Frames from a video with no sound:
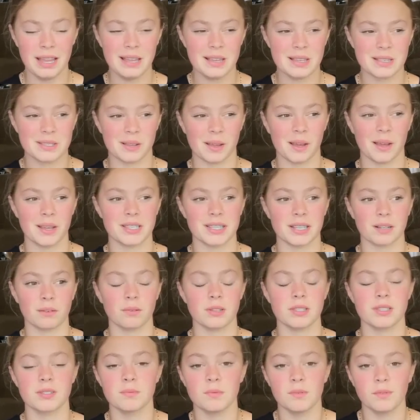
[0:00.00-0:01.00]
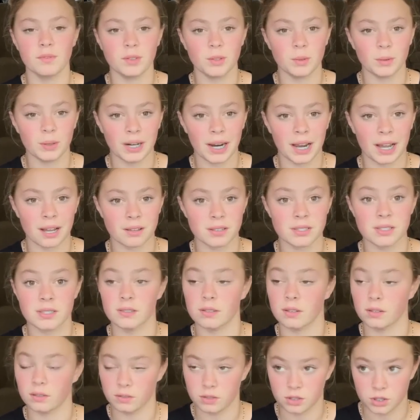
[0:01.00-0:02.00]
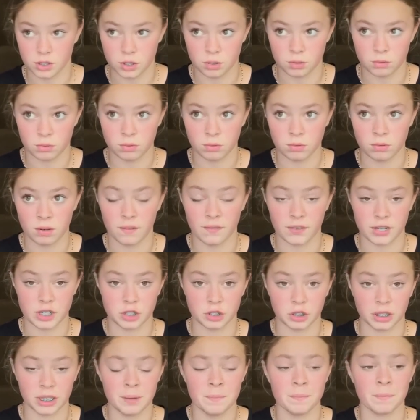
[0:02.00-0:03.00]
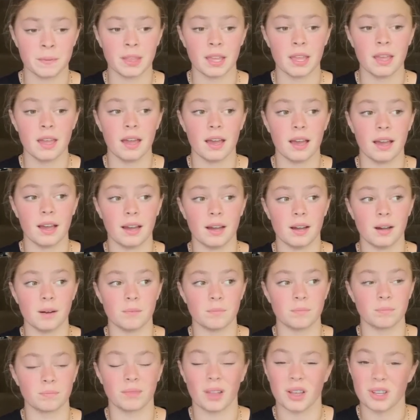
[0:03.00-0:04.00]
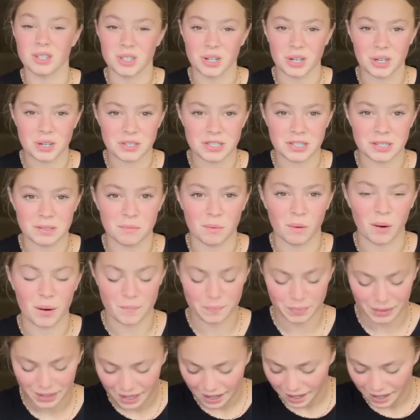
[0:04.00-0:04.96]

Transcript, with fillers: So I was like, once we move into our house soon, eventually, I'll start using it more.